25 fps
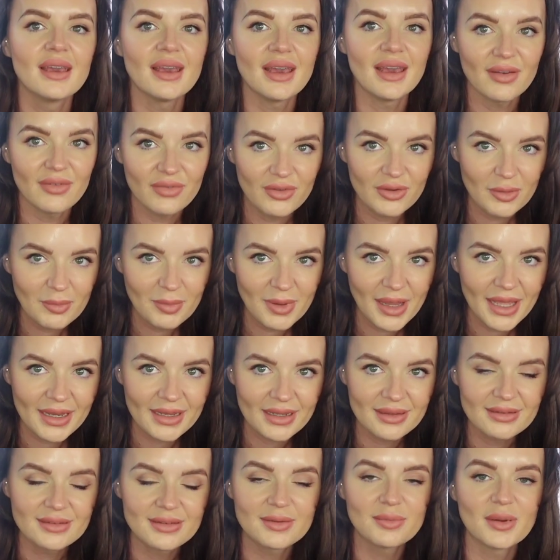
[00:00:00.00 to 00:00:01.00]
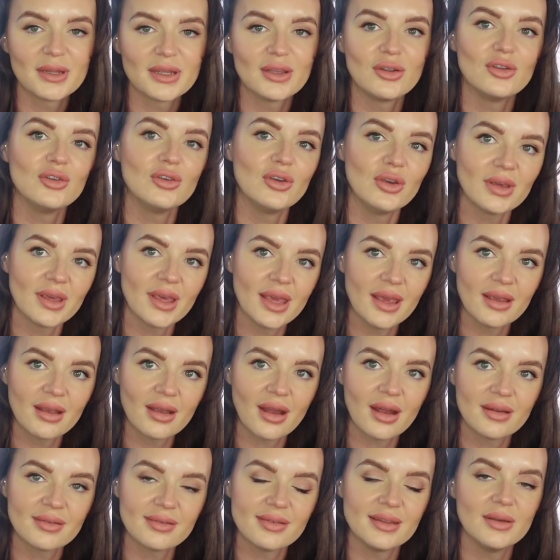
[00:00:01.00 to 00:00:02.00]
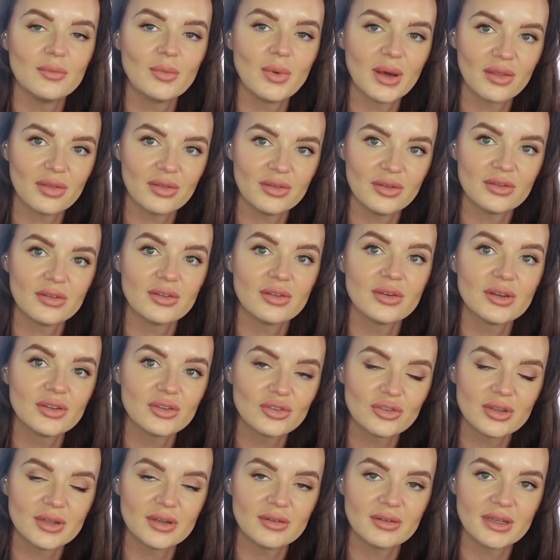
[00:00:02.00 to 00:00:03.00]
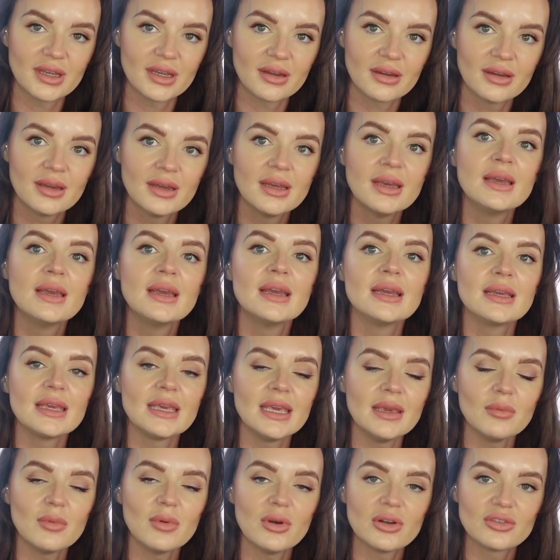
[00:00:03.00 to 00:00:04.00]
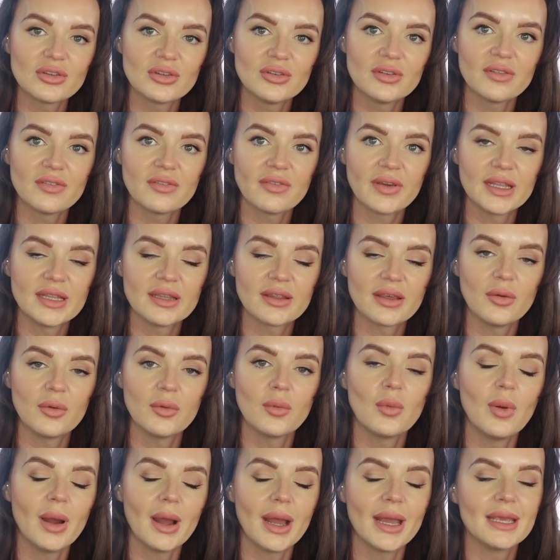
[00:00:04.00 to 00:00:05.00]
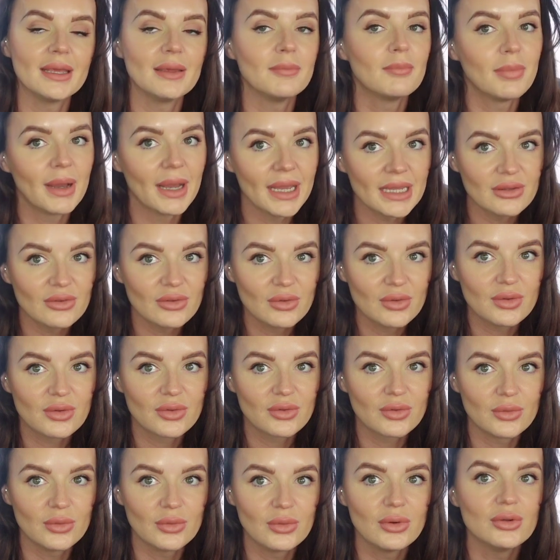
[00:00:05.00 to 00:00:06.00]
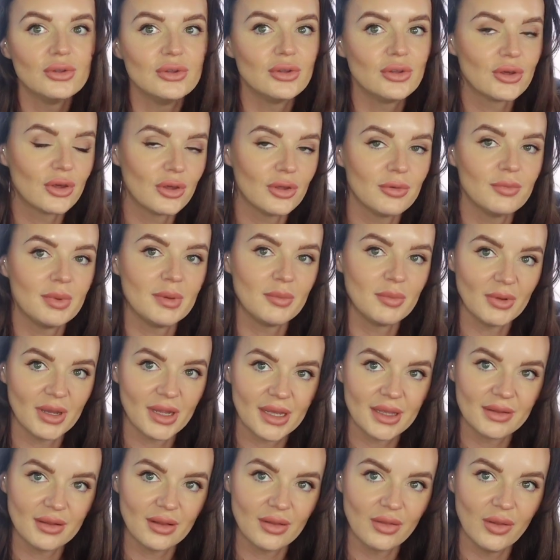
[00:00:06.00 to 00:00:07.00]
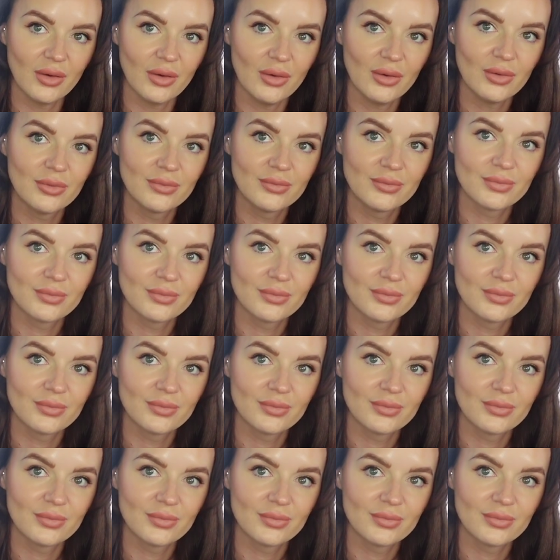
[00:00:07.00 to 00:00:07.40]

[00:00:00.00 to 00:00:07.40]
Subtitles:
If you're planning to bring your UK car seat with you to Australia, keep watching to find out why, by doing so, you could be breaking the law.